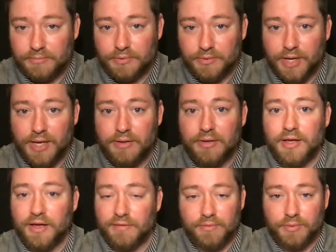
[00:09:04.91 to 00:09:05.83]
Okay,
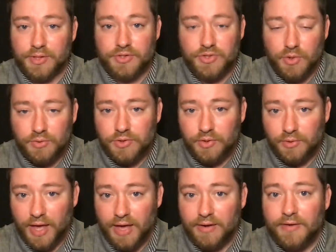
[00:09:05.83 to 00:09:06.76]
I've already shown you
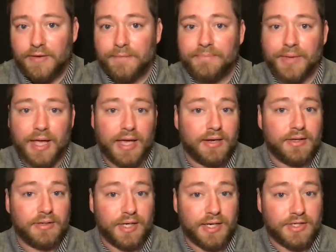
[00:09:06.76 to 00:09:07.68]
that. And
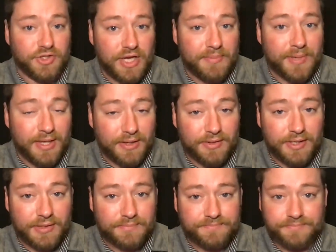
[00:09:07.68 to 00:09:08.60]
Jamie
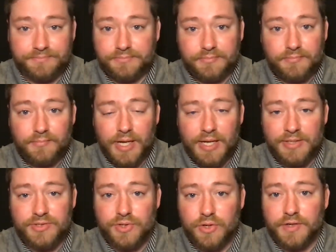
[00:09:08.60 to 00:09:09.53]
Ilian
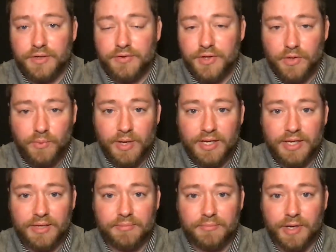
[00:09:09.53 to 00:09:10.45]
has served under the UN
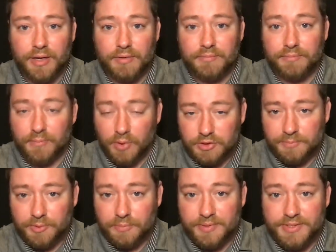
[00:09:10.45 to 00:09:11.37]
in
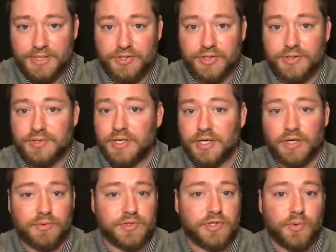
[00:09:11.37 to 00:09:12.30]
multiple positions.
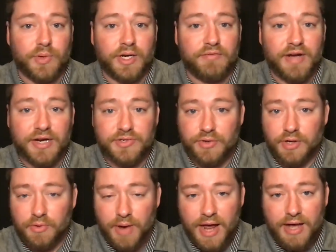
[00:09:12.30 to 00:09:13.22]
He was UN advisor
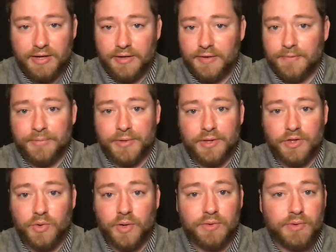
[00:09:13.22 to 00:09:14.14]
on Iraq,
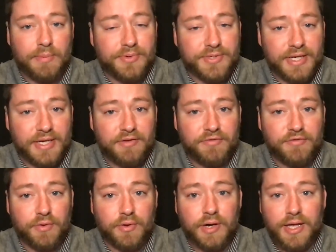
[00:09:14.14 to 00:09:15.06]
UN representative
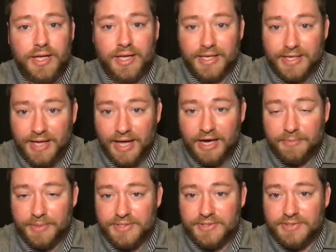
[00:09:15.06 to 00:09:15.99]
for
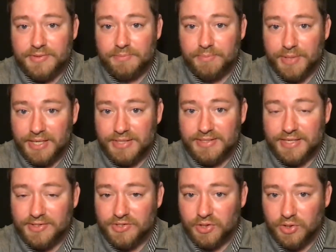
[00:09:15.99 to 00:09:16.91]
Economists, Peace
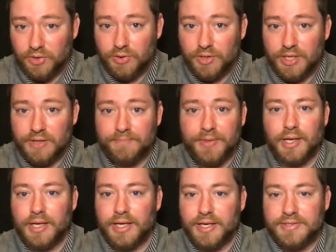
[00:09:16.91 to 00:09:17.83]
and Security.
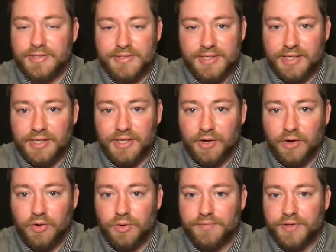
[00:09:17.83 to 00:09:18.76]
He's the
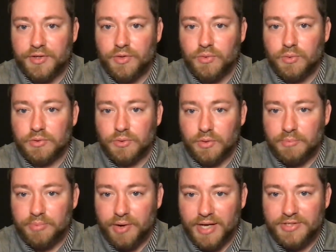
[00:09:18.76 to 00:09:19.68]
CEO of the New World
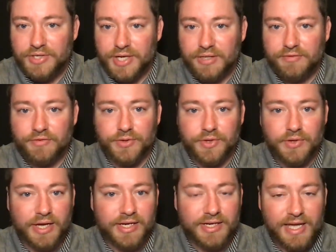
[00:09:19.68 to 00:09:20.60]
Order Project for the
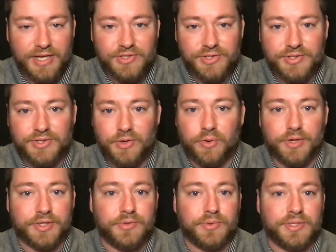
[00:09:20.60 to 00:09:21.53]
United Nations,
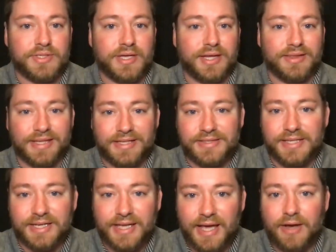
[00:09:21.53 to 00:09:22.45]
according to his
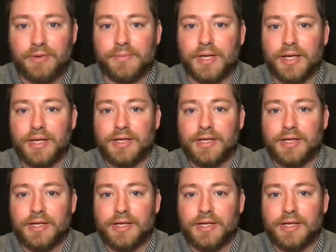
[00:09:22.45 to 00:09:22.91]
LinkedIn account.